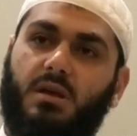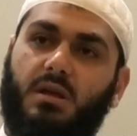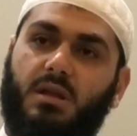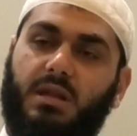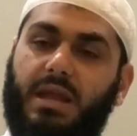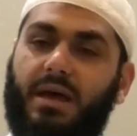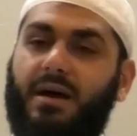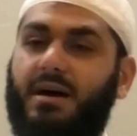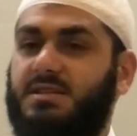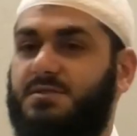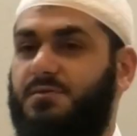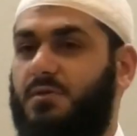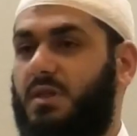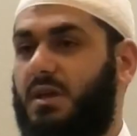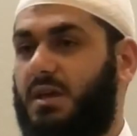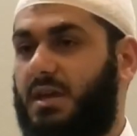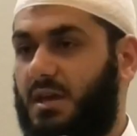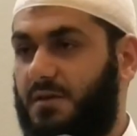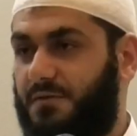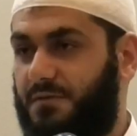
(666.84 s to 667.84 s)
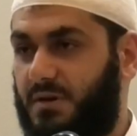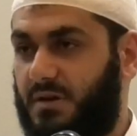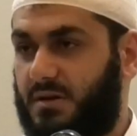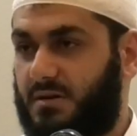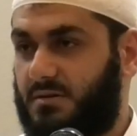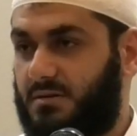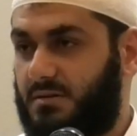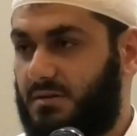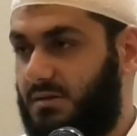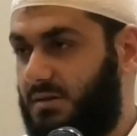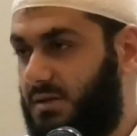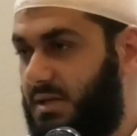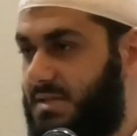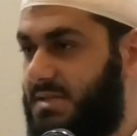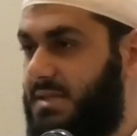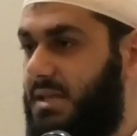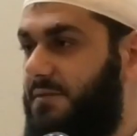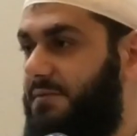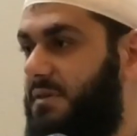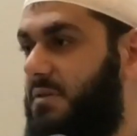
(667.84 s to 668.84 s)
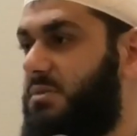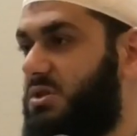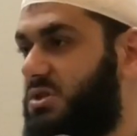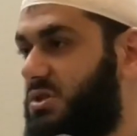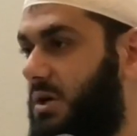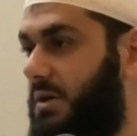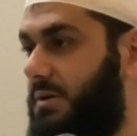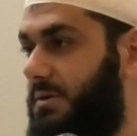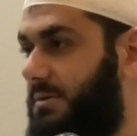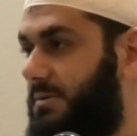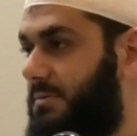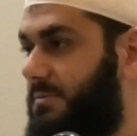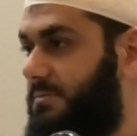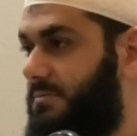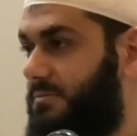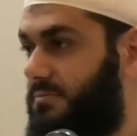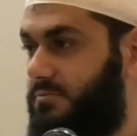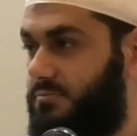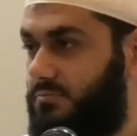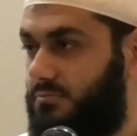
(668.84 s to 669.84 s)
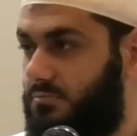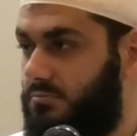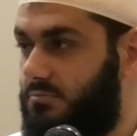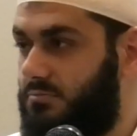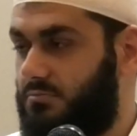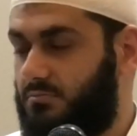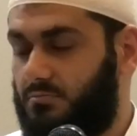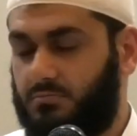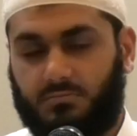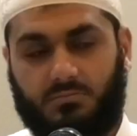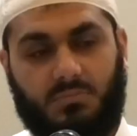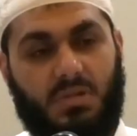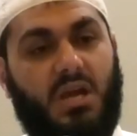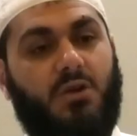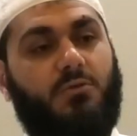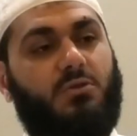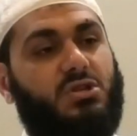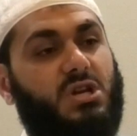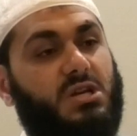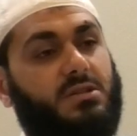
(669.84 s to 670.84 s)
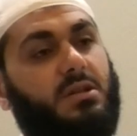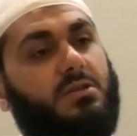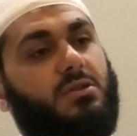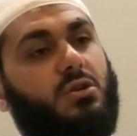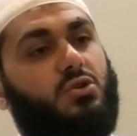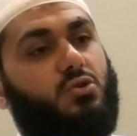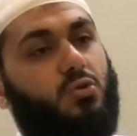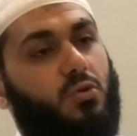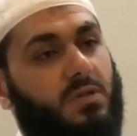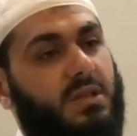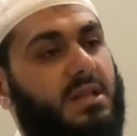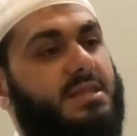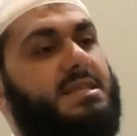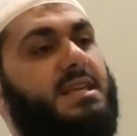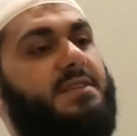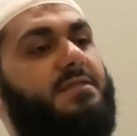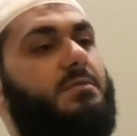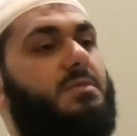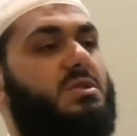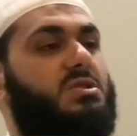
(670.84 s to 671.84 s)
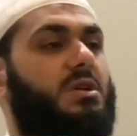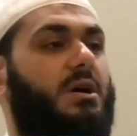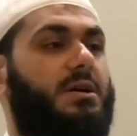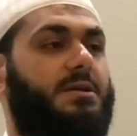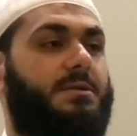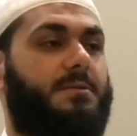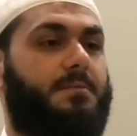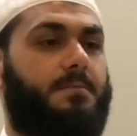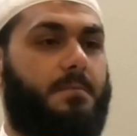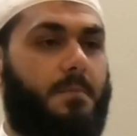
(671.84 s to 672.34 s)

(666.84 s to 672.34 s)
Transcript: Now as for the kafir, let's leave him aside. He rejected the truth, let's leave him aside.